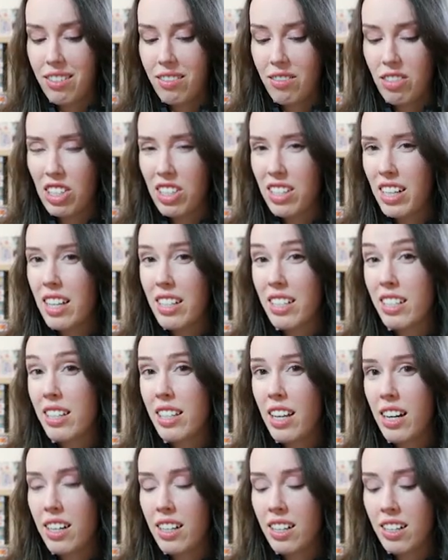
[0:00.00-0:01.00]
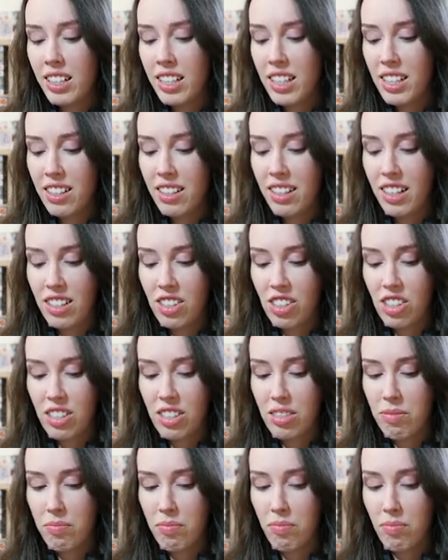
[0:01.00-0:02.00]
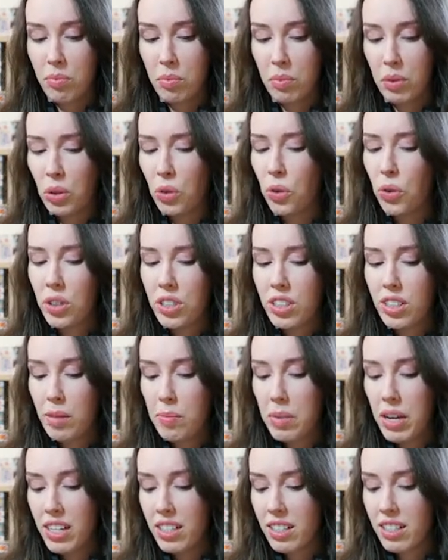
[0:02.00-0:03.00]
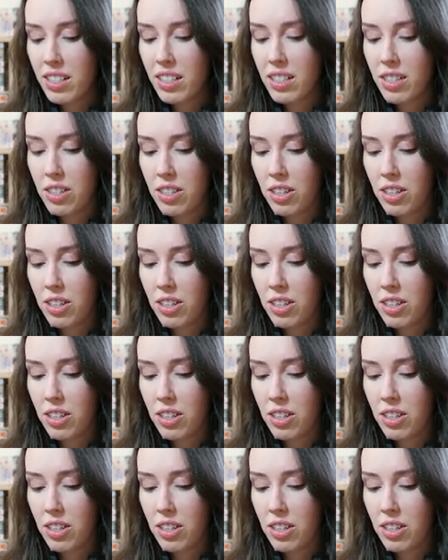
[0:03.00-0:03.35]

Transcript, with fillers: just aesthetically, it just looks the best.